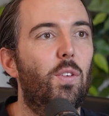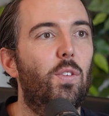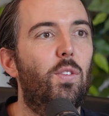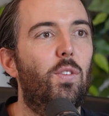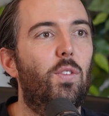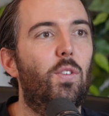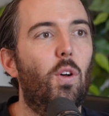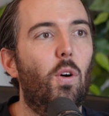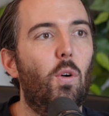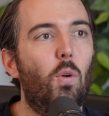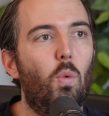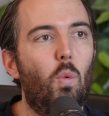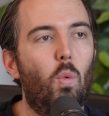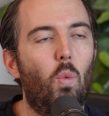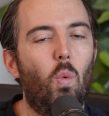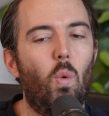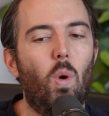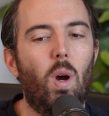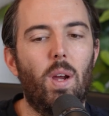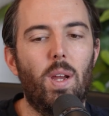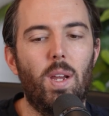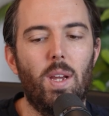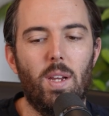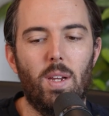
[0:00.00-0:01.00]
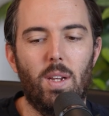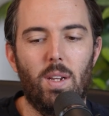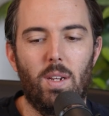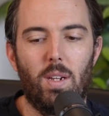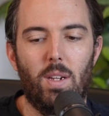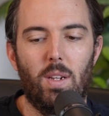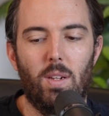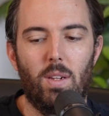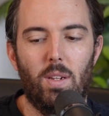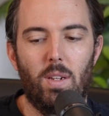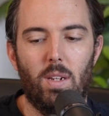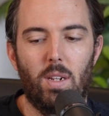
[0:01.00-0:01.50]
So what...
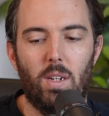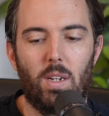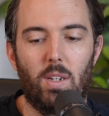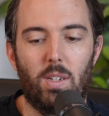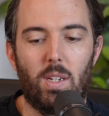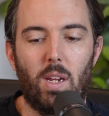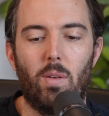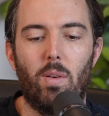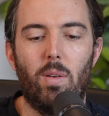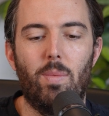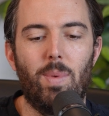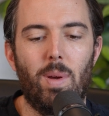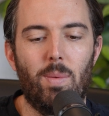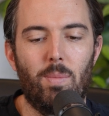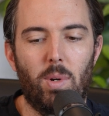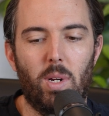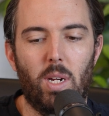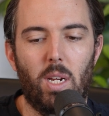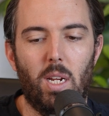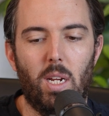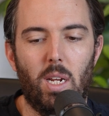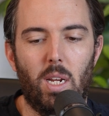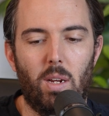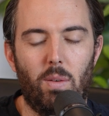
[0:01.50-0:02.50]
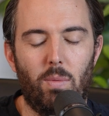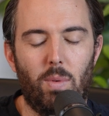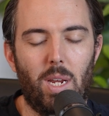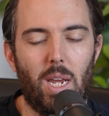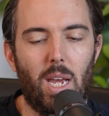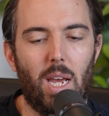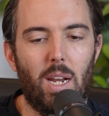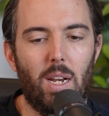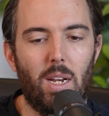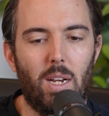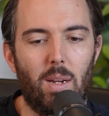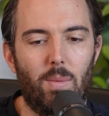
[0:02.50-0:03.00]
Because I remember we
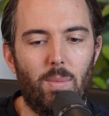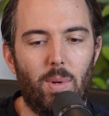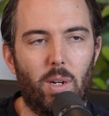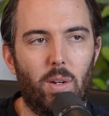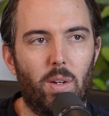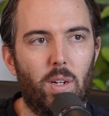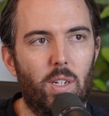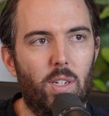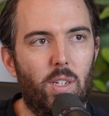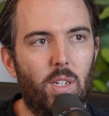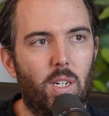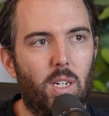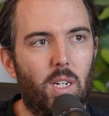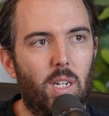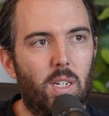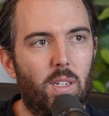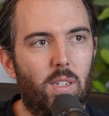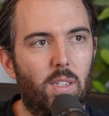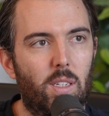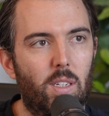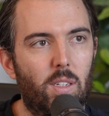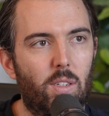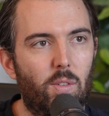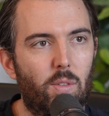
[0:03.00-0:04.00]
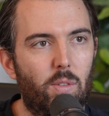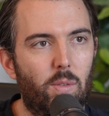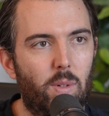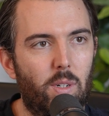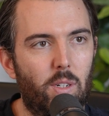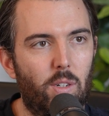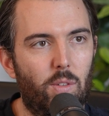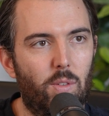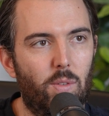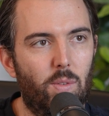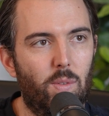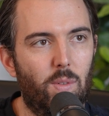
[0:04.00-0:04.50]
had an immigration case, and this was
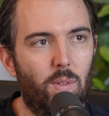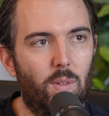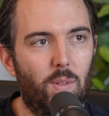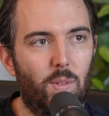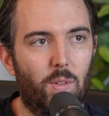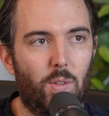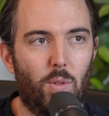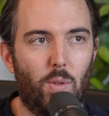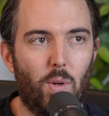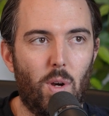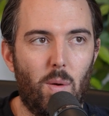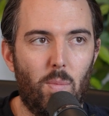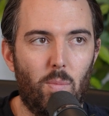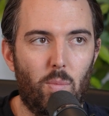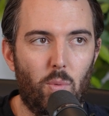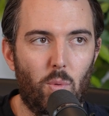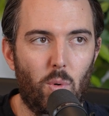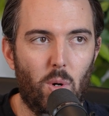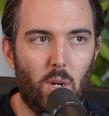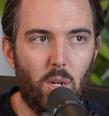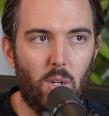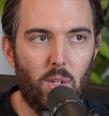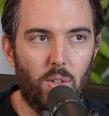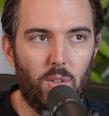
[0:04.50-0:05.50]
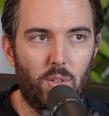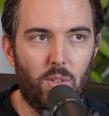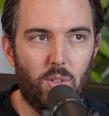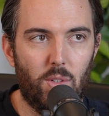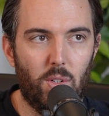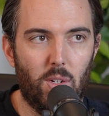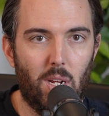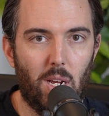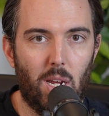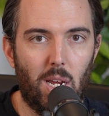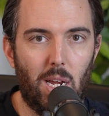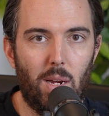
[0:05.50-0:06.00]
when Trump
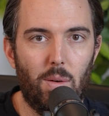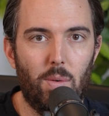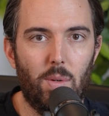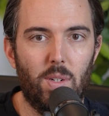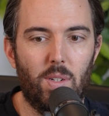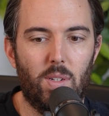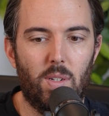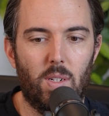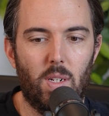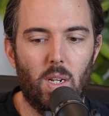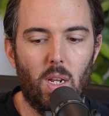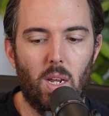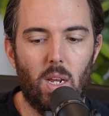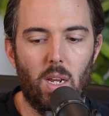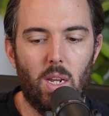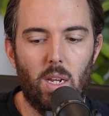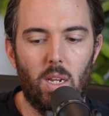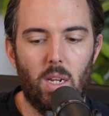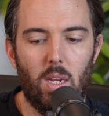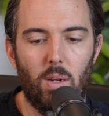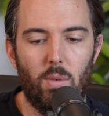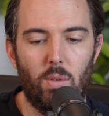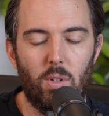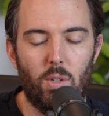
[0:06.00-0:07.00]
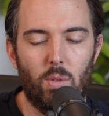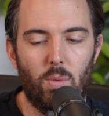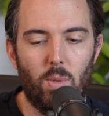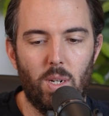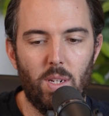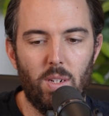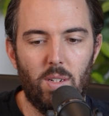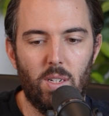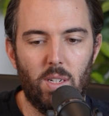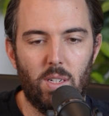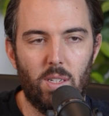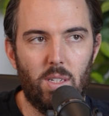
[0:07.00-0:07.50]
was, it was
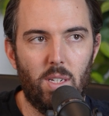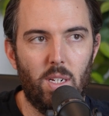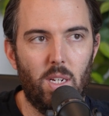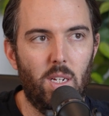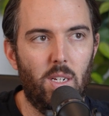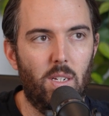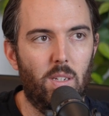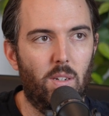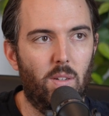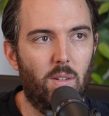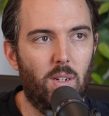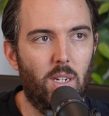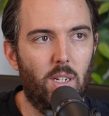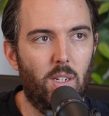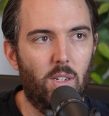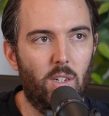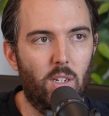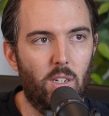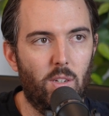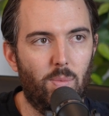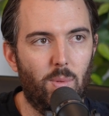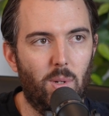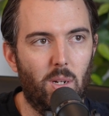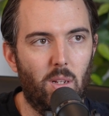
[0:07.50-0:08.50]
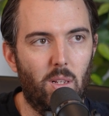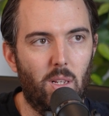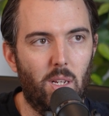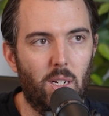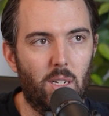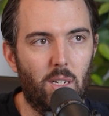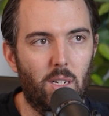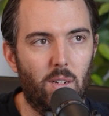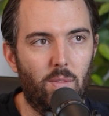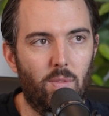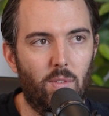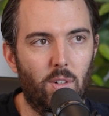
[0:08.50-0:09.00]
2016, so he had just been
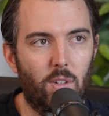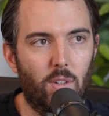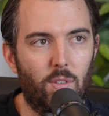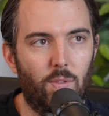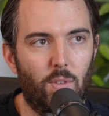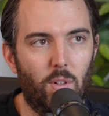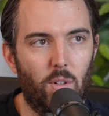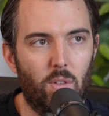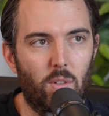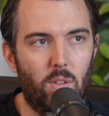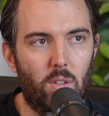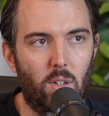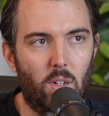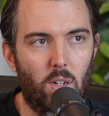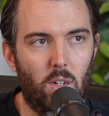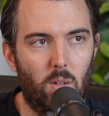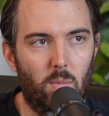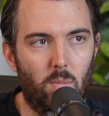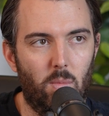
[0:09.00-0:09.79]
elected for his first term.